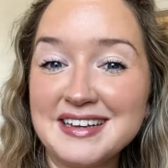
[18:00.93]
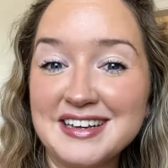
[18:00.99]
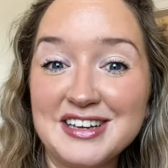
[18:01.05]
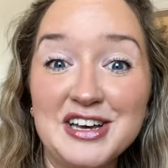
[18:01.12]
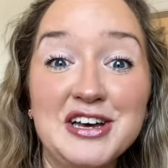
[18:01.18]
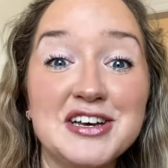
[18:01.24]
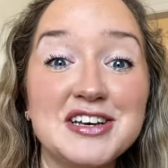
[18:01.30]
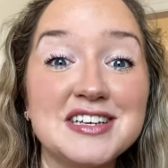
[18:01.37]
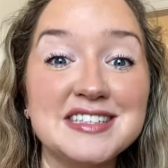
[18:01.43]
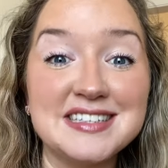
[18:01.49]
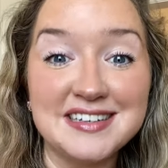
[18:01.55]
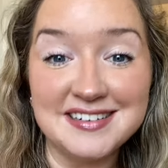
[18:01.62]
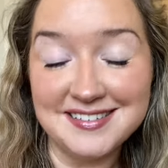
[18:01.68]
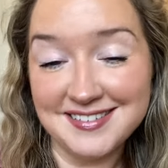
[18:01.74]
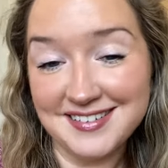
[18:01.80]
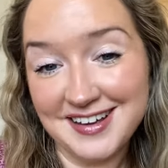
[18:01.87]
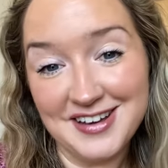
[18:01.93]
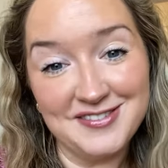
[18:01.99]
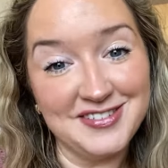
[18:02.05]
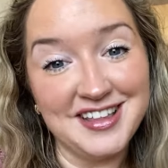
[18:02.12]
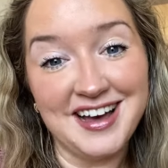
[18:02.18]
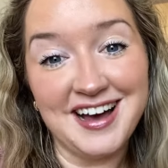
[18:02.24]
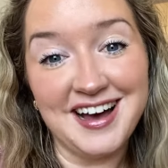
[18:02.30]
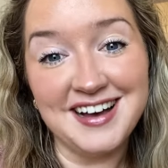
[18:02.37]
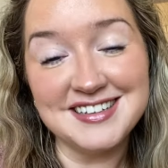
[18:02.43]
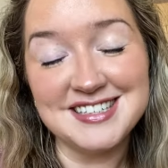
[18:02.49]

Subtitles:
cousin of that.